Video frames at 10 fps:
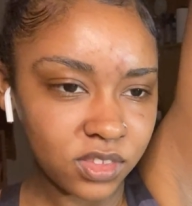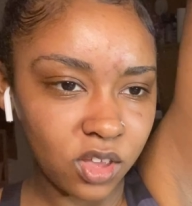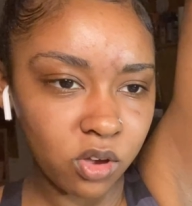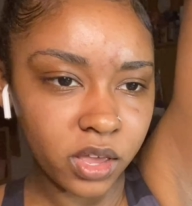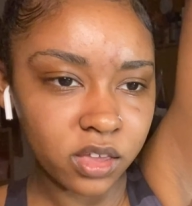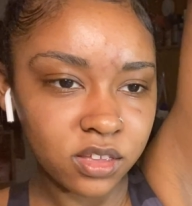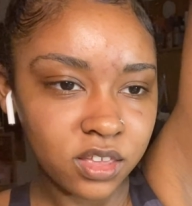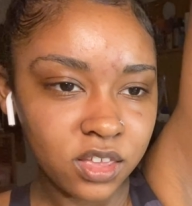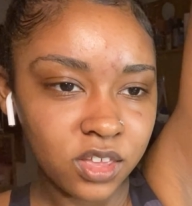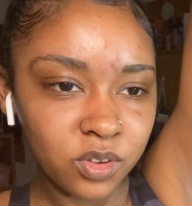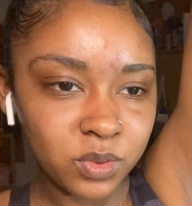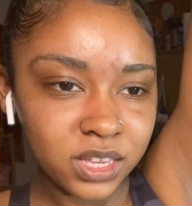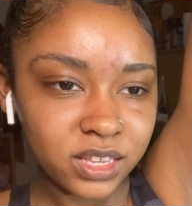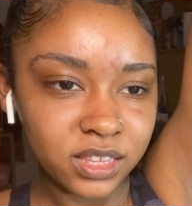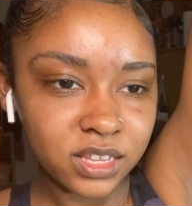Okay, we
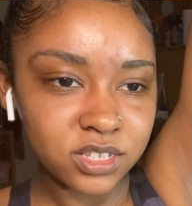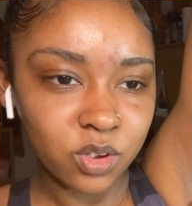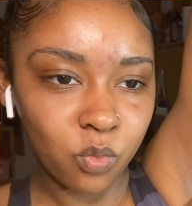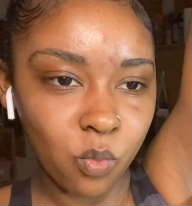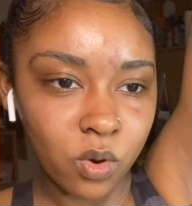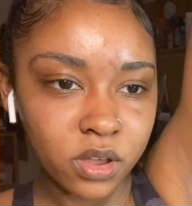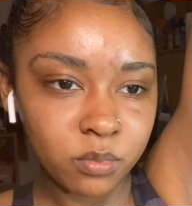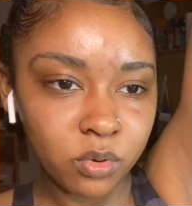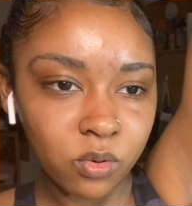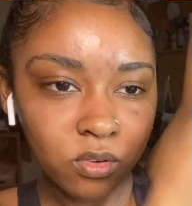can get this in one pull.